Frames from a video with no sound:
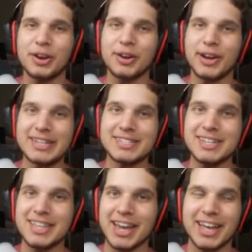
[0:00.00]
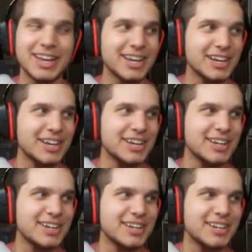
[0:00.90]
I see that.
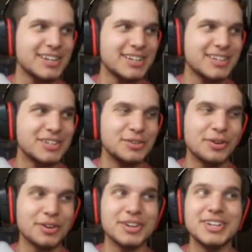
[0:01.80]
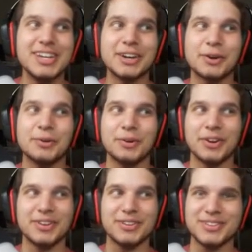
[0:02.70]
You are indeed a corn.